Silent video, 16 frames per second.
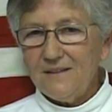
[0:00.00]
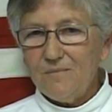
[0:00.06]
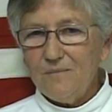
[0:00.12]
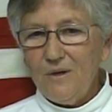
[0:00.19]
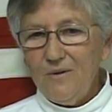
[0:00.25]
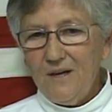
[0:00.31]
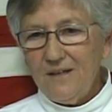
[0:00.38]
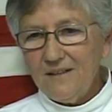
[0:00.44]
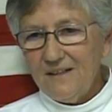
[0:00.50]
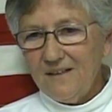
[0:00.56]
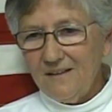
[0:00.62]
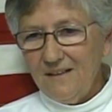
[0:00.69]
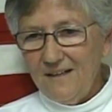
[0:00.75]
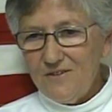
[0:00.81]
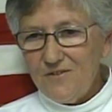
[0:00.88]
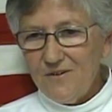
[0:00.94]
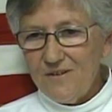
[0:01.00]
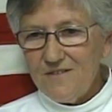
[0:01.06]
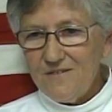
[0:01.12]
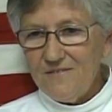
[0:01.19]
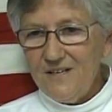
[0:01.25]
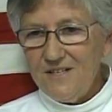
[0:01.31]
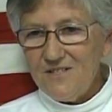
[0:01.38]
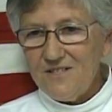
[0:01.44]
then Mohawk Airlines
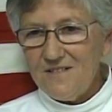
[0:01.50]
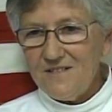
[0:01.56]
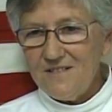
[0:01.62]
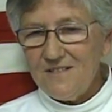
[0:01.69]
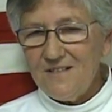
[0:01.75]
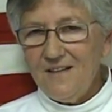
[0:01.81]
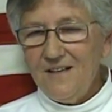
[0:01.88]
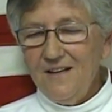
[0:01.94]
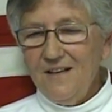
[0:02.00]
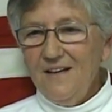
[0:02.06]
reservations.